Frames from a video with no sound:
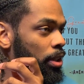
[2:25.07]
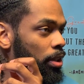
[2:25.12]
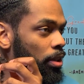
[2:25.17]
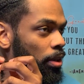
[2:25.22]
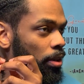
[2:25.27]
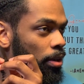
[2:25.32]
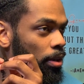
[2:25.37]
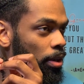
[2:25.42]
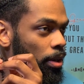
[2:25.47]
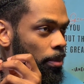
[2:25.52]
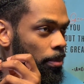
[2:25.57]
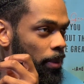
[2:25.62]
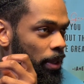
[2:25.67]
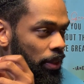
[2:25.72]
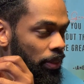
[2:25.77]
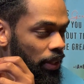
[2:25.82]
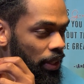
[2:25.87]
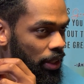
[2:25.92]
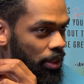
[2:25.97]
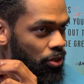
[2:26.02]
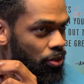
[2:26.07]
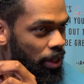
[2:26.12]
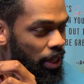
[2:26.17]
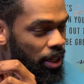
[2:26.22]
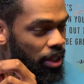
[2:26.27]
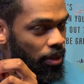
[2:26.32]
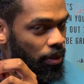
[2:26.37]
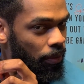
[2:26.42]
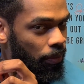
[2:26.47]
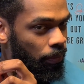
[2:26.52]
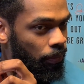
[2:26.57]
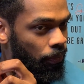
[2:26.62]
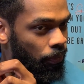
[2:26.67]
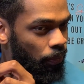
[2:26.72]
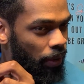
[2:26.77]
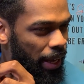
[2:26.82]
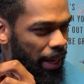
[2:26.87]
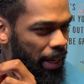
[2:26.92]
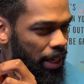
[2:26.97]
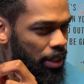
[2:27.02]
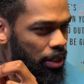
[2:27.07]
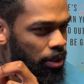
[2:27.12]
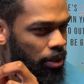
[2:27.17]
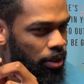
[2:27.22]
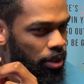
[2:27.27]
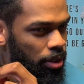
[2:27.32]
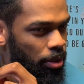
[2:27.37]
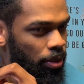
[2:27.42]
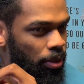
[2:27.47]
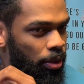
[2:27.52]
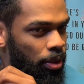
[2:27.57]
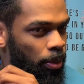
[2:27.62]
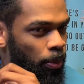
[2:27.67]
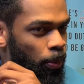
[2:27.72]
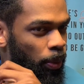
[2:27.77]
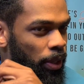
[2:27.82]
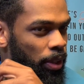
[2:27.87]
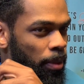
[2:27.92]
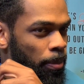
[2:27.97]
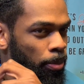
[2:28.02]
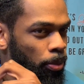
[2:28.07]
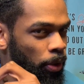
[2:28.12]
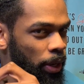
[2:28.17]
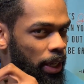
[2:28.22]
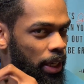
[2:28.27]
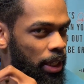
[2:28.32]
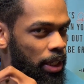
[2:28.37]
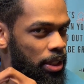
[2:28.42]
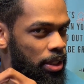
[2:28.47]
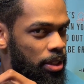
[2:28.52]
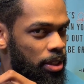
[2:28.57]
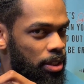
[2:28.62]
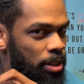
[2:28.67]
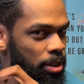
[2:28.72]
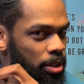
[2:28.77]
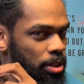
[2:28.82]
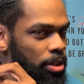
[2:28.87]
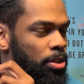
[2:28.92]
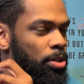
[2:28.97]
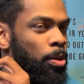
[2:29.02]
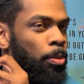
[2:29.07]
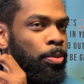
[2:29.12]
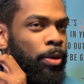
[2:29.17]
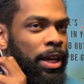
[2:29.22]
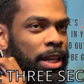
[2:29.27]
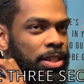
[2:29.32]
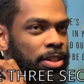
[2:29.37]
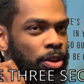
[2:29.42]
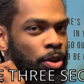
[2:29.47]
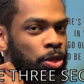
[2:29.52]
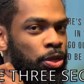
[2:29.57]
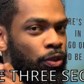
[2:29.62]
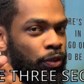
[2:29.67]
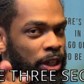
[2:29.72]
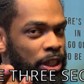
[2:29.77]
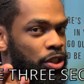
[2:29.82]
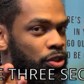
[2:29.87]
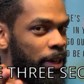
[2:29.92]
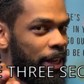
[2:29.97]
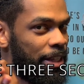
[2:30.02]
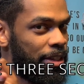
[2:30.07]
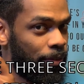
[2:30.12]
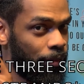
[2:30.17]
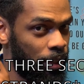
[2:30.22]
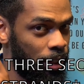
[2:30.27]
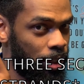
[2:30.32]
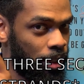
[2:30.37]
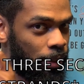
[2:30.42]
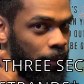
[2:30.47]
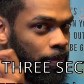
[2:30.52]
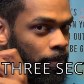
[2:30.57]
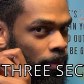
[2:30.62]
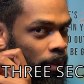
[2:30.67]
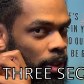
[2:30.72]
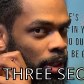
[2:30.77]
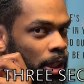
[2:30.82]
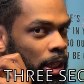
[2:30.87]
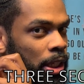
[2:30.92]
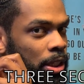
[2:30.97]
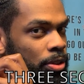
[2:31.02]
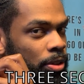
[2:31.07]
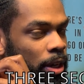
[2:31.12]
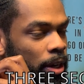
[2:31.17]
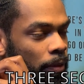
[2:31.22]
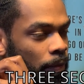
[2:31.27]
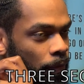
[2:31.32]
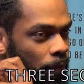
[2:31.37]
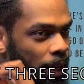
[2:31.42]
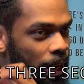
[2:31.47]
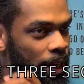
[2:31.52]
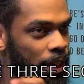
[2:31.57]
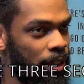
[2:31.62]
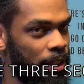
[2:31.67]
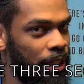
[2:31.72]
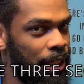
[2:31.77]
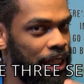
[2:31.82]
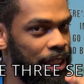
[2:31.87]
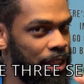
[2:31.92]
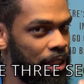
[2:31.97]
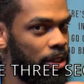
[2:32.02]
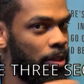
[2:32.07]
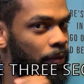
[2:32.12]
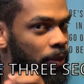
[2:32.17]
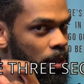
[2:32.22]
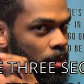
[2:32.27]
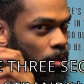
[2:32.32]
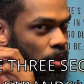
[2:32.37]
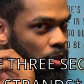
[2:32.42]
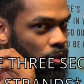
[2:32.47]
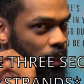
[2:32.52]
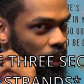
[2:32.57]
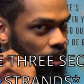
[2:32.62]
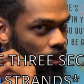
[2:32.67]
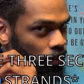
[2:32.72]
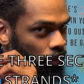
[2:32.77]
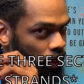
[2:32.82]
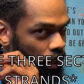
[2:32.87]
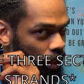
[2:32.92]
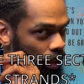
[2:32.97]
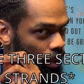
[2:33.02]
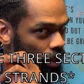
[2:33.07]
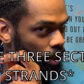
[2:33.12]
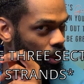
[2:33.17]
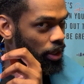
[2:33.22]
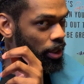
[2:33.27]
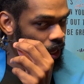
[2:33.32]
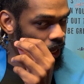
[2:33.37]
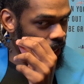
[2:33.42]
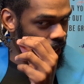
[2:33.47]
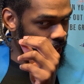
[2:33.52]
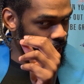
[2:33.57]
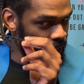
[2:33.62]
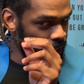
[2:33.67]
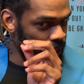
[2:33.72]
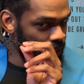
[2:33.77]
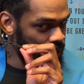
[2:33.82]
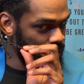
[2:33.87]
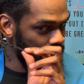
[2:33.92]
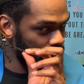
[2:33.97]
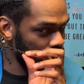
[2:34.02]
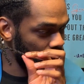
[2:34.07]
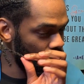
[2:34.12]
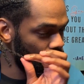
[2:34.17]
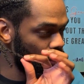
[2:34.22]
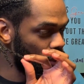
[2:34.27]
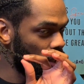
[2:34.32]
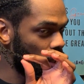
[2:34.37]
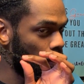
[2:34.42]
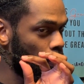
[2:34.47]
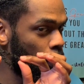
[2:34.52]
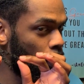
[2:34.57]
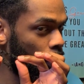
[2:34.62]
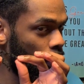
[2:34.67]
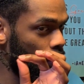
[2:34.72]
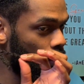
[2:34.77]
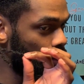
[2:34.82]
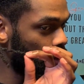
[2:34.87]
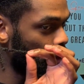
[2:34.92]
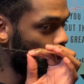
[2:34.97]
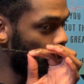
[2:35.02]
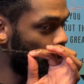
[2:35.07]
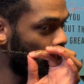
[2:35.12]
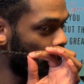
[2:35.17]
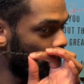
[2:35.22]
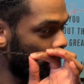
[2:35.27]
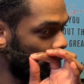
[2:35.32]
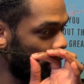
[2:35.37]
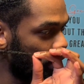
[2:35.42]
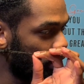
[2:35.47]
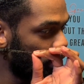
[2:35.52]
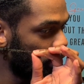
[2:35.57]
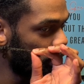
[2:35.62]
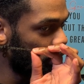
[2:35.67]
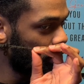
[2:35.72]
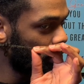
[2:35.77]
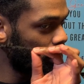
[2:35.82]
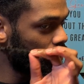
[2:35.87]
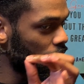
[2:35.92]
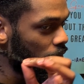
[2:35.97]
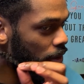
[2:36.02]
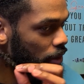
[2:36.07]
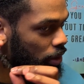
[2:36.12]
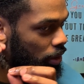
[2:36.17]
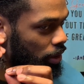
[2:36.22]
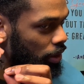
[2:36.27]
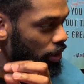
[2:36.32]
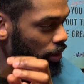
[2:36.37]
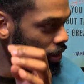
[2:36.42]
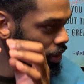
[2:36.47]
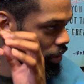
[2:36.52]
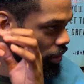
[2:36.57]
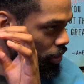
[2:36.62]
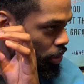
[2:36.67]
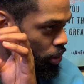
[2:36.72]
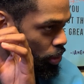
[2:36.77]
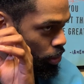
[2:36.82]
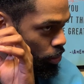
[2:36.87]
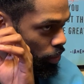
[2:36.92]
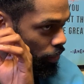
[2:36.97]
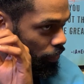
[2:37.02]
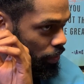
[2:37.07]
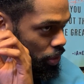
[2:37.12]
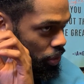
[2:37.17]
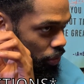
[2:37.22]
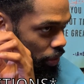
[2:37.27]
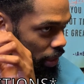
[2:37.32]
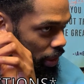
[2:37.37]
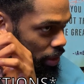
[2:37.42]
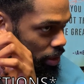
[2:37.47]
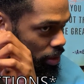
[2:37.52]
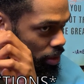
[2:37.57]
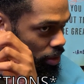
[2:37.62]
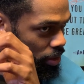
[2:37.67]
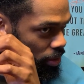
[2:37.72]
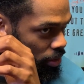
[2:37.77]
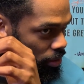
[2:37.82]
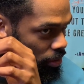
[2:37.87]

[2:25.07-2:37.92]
And then try to find where the braids, so braids are 3 strands of hair. Try to find each individual strand of hair and you're gonna pull apart 2 of the strands.